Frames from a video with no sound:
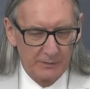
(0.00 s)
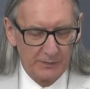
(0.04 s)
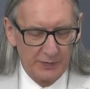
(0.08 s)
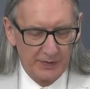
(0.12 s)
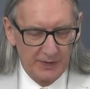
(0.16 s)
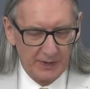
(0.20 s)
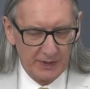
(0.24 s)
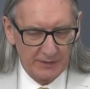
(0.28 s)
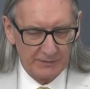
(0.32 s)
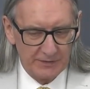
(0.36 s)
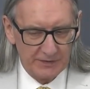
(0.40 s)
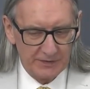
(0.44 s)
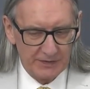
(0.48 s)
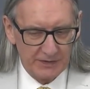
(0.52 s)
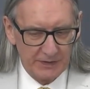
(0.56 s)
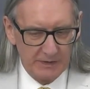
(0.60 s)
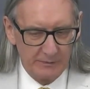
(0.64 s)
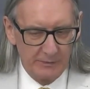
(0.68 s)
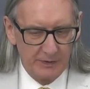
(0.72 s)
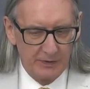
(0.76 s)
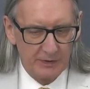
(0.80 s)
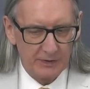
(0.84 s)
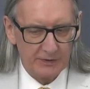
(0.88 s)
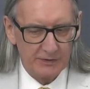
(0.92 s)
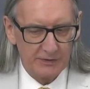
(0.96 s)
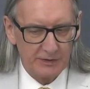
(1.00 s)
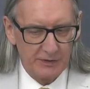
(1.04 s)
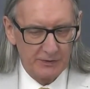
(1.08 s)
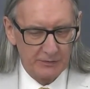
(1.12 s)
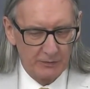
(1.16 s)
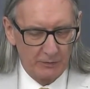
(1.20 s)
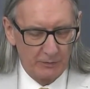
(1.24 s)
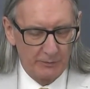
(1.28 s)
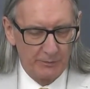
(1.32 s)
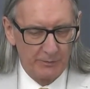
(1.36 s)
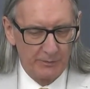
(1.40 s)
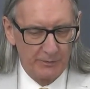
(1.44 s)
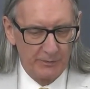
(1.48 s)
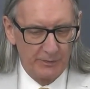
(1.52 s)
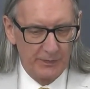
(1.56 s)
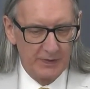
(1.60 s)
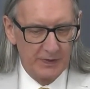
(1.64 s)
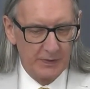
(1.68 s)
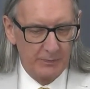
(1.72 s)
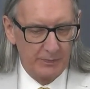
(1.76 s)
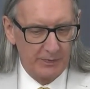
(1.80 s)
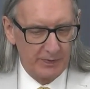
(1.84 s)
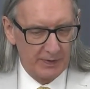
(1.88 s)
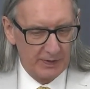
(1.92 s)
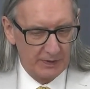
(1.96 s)
PFC because he thought
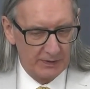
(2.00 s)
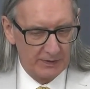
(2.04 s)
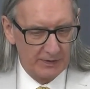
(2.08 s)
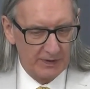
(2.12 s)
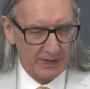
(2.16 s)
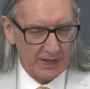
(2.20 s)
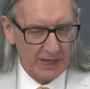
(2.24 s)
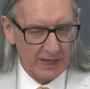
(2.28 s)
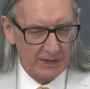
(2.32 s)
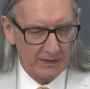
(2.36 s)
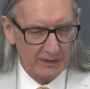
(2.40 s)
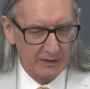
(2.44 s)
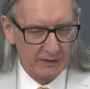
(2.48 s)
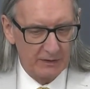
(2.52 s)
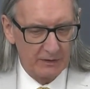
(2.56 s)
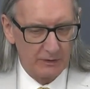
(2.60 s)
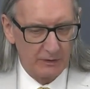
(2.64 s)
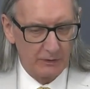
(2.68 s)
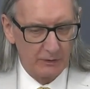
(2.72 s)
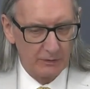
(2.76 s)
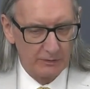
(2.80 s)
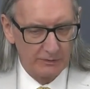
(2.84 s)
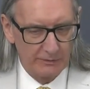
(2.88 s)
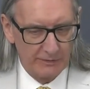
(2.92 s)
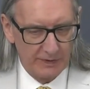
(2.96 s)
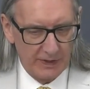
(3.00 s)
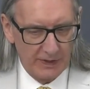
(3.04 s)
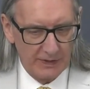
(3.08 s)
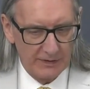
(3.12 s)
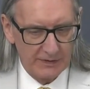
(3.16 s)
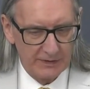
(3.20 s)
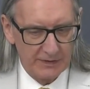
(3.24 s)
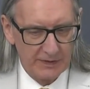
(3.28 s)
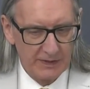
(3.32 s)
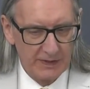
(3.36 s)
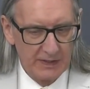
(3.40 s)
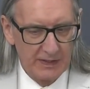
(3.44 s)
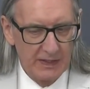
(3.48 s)
BPL could handle all of that,